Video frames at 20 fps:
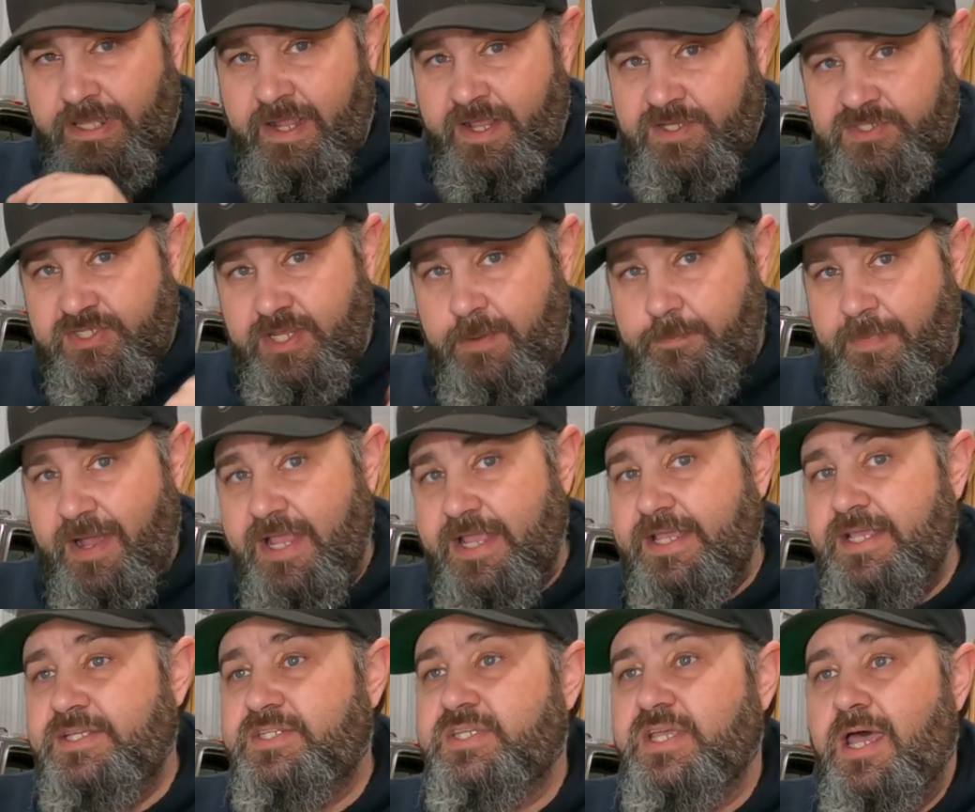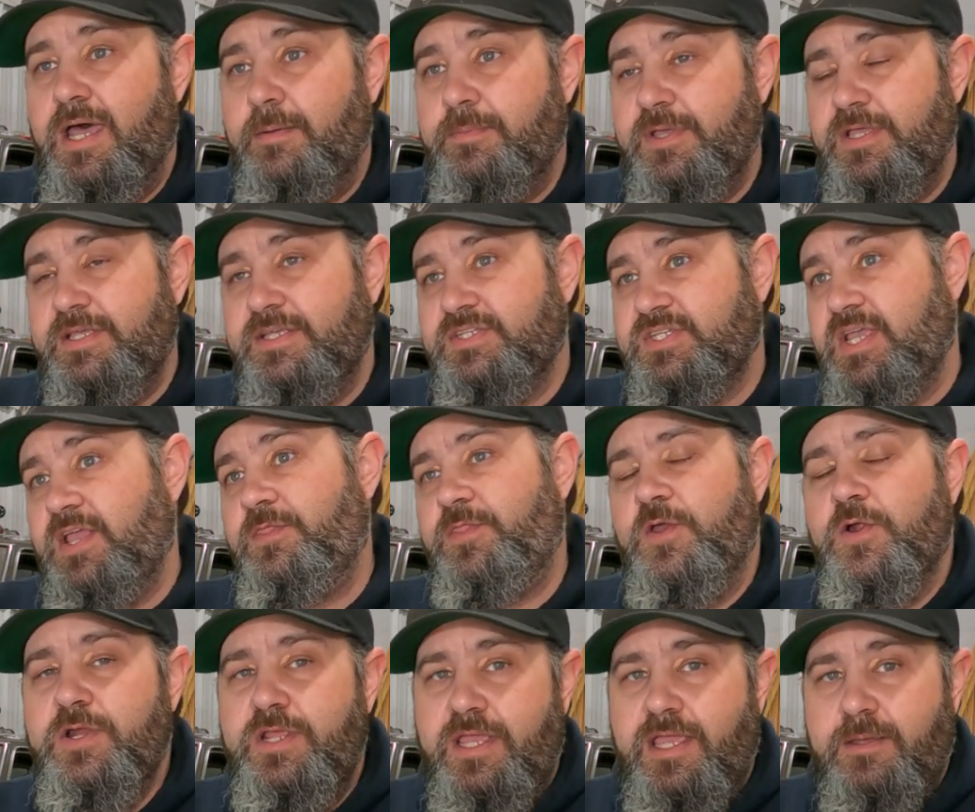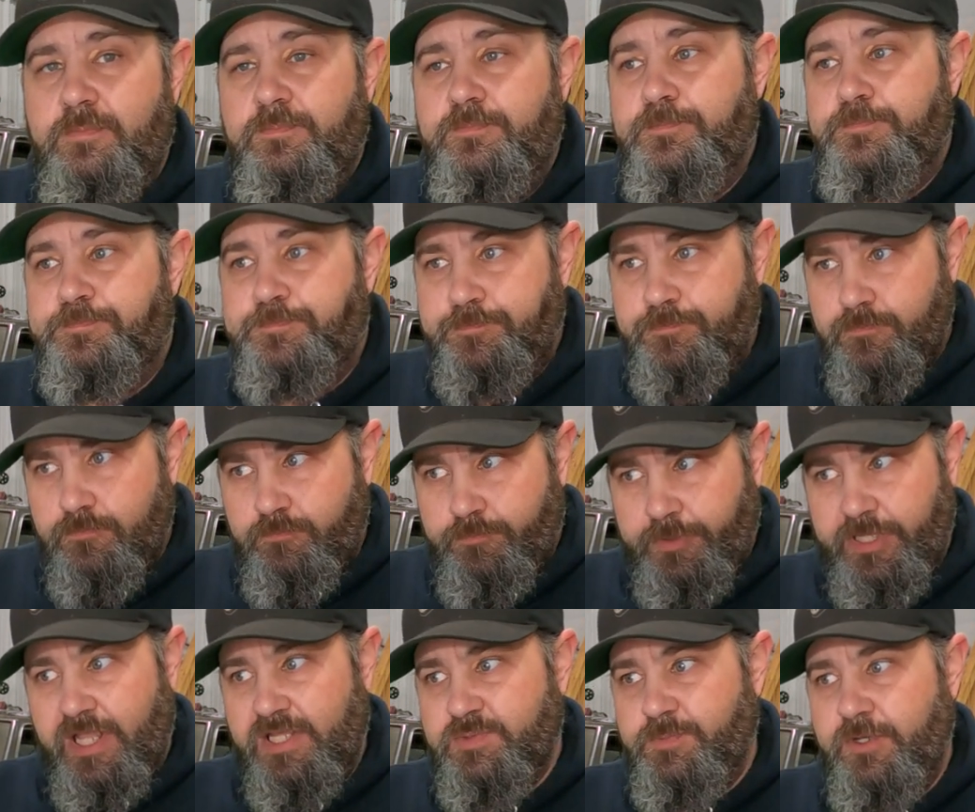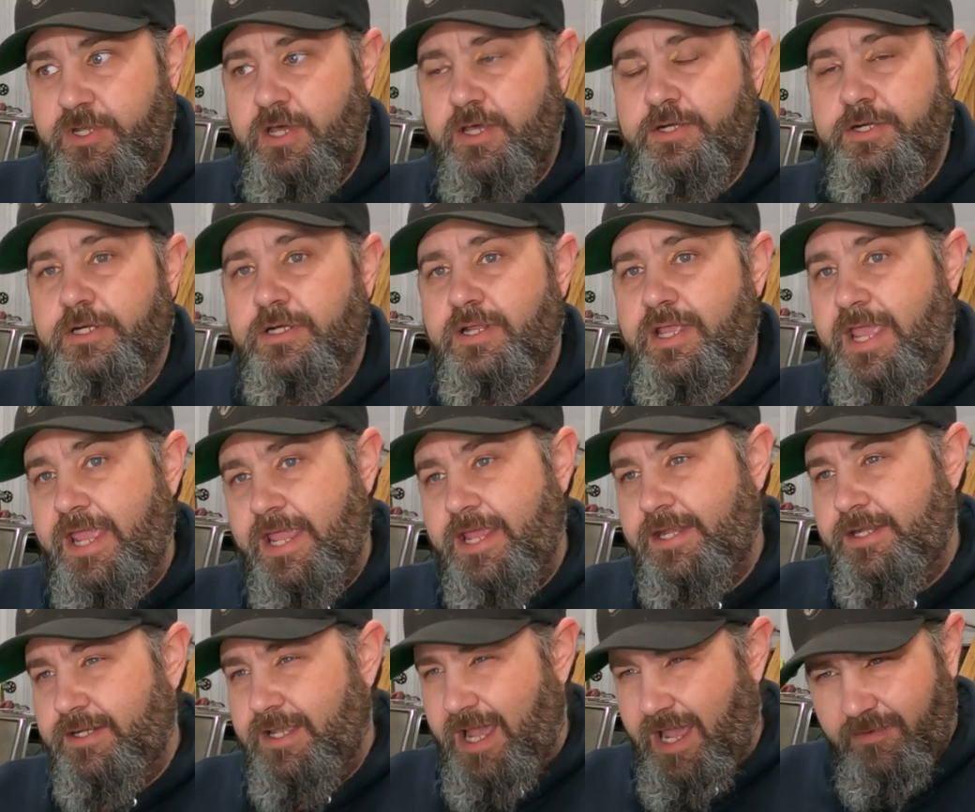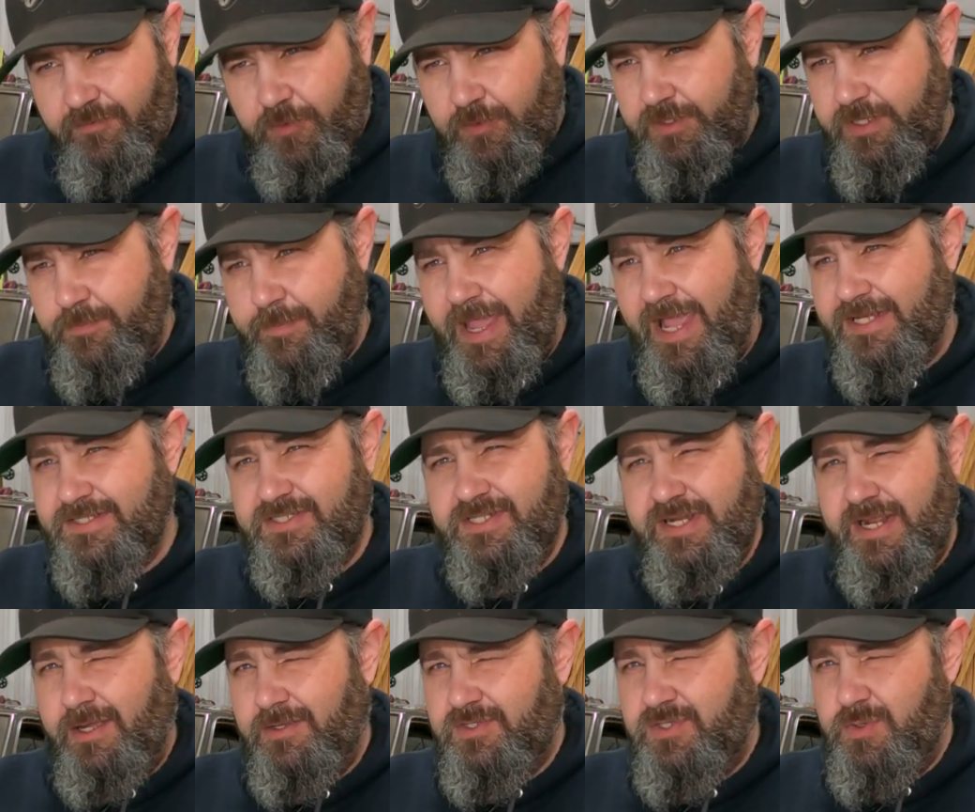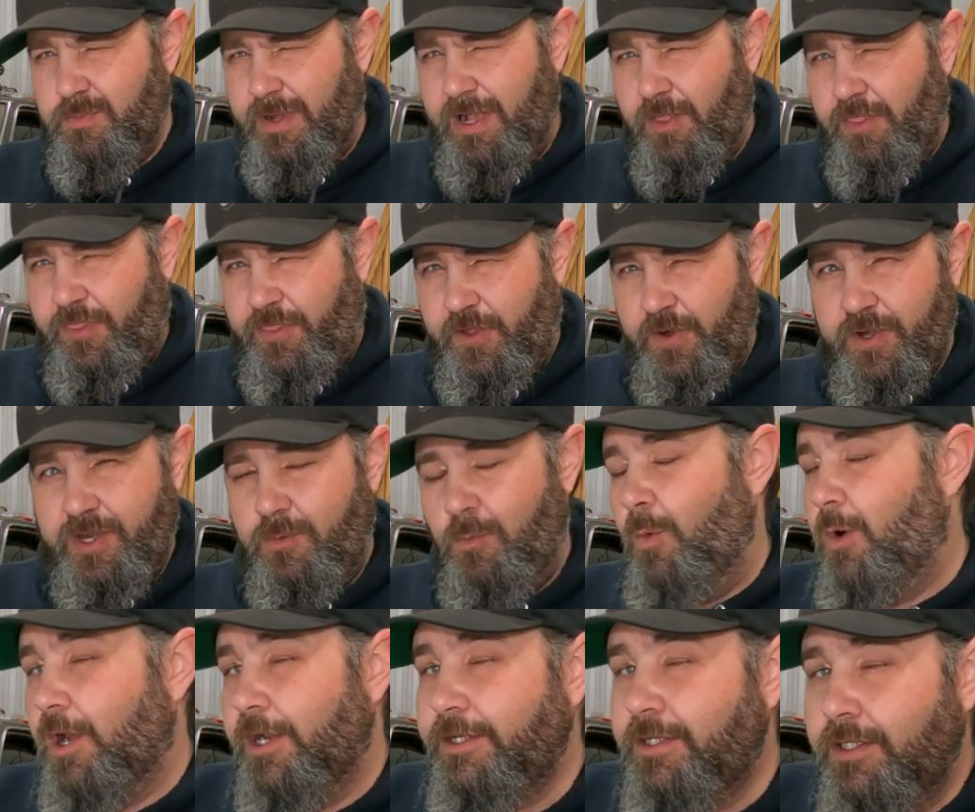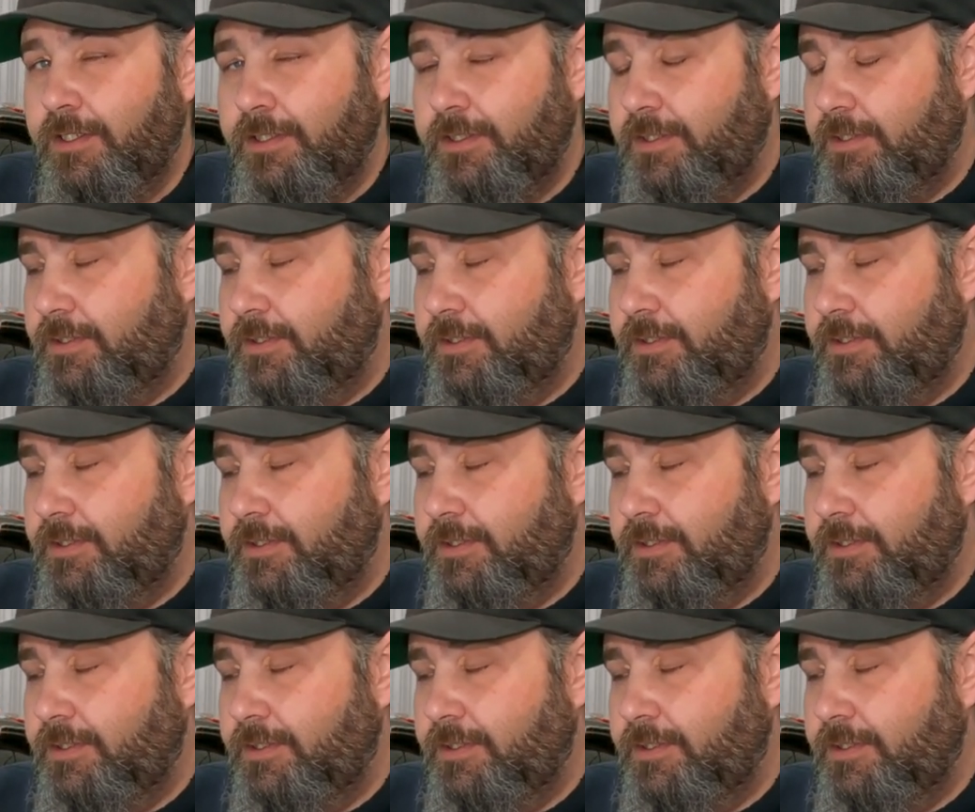Like I said, my ESOB is a 30 amp plasma cutter, and I've only maxed it out to about 31.